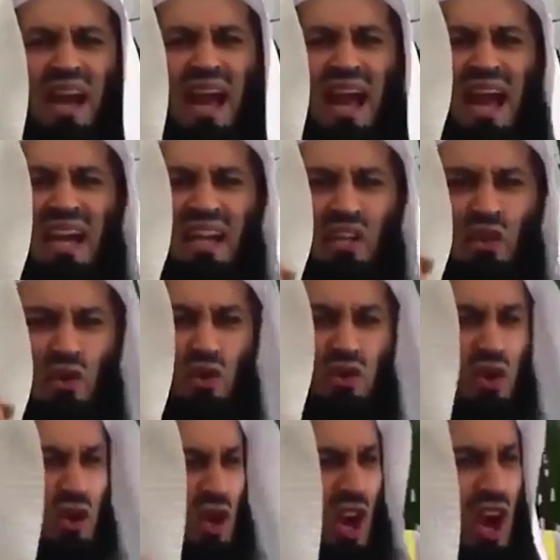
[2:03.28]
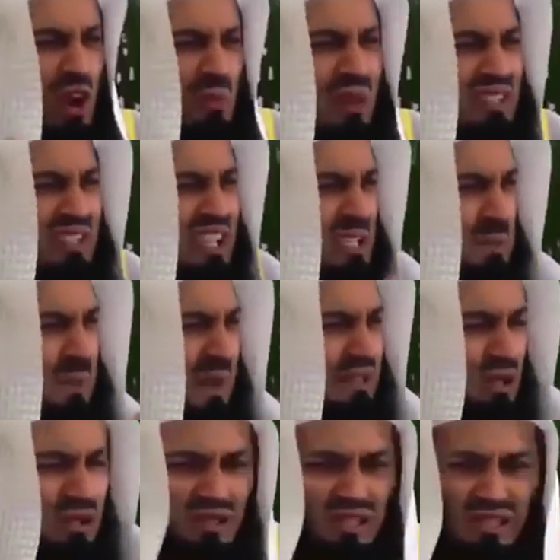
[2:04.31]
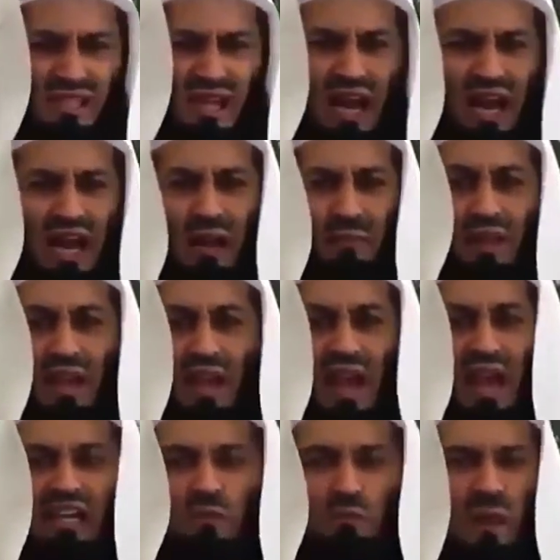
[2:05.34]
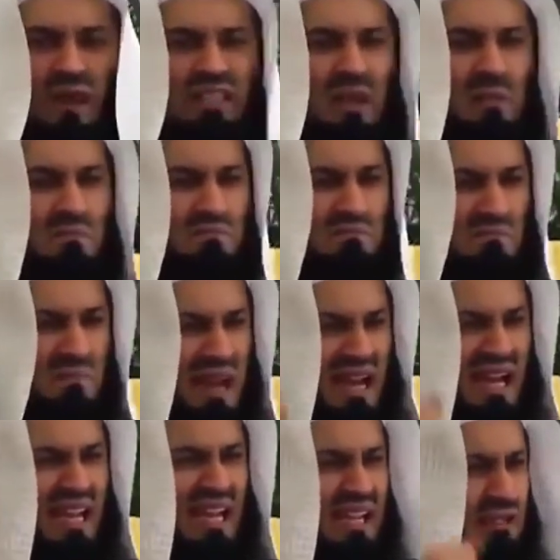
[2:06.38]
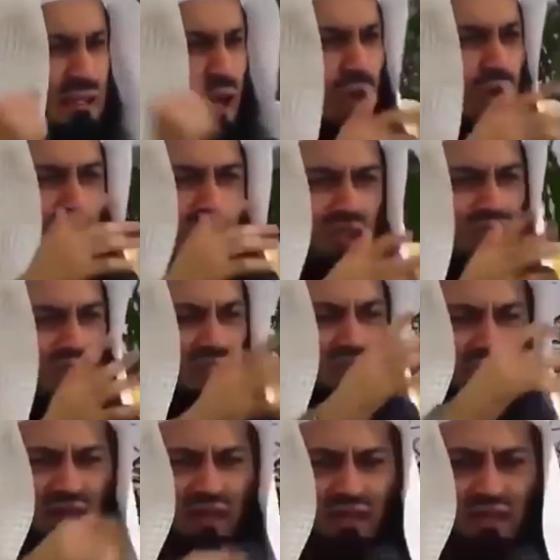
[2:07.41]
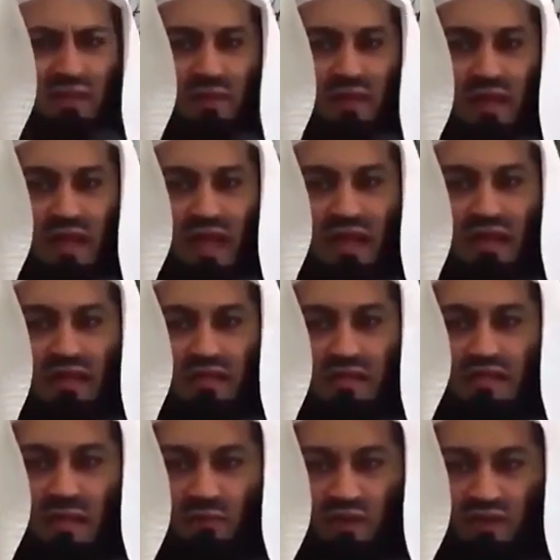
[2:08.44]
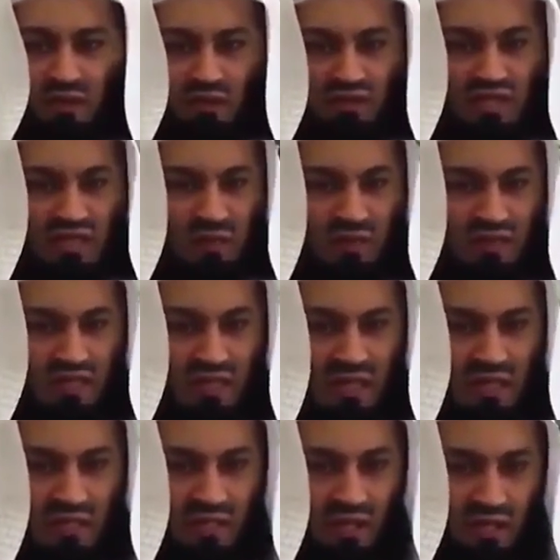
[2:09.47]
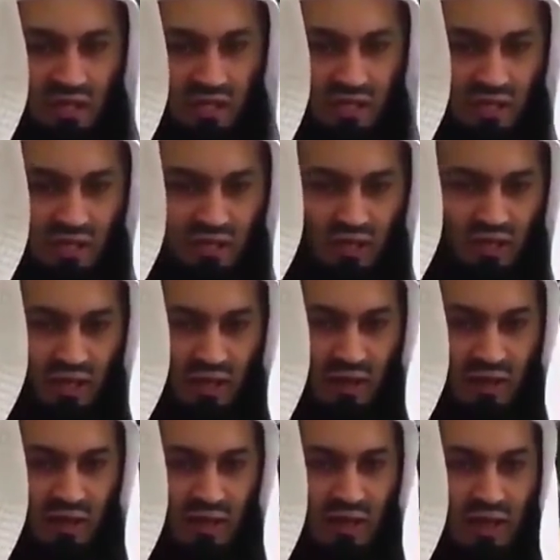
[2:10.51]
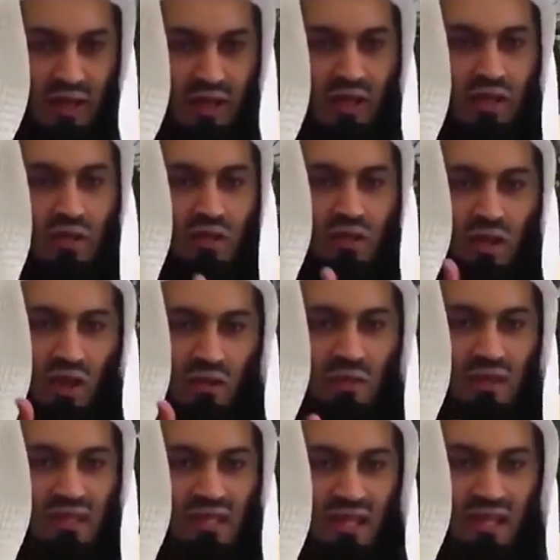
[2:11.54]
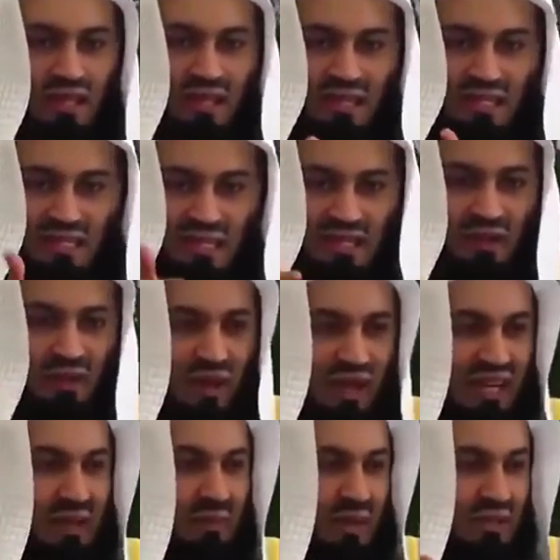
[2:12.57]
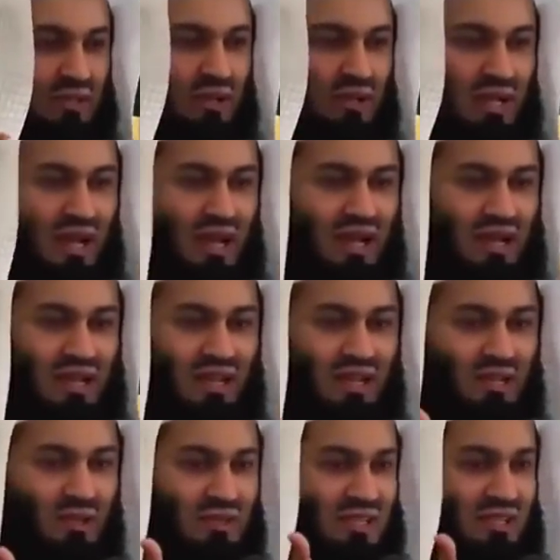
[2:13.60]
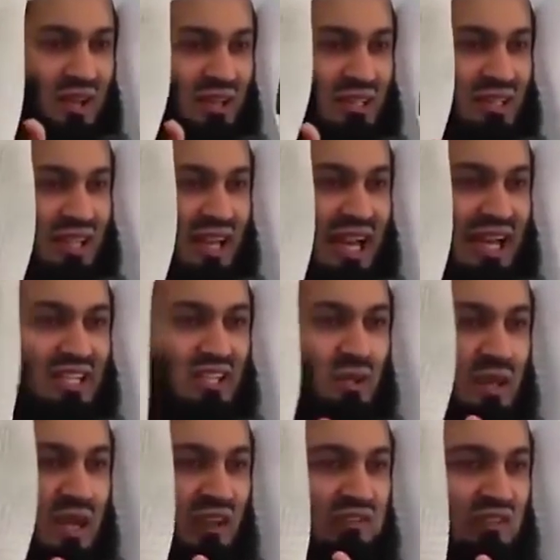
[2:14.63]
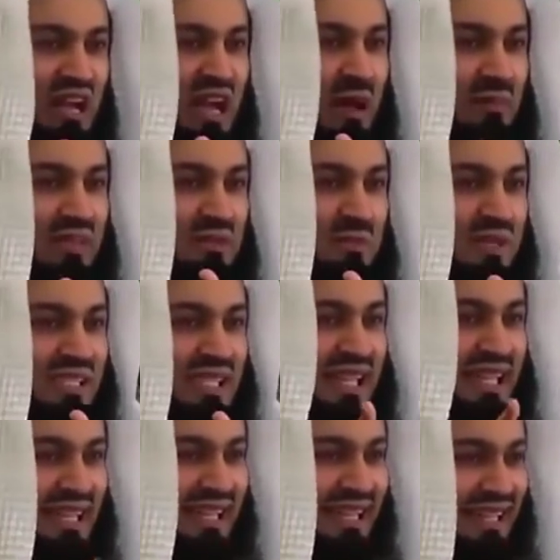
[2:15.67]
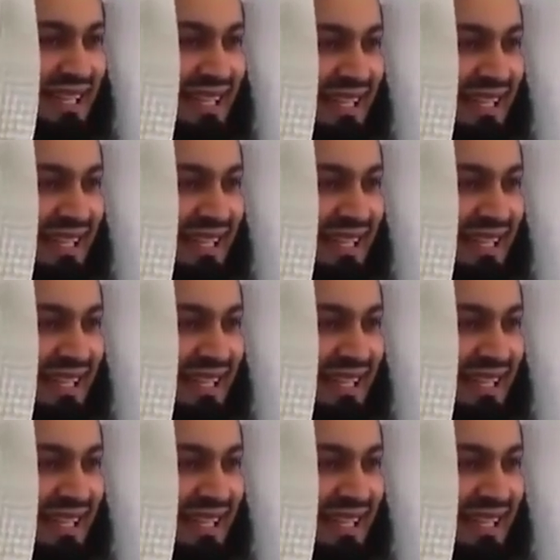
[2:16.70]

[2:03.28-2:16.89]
Brand new. Do you know how much I spent on this car? I spent a million dollars on this vehicle. And someone looked at him and said, hey, sorry, sorry, sorry. You're so materialistic, you worried about your car. You did not realize your left arm is missing.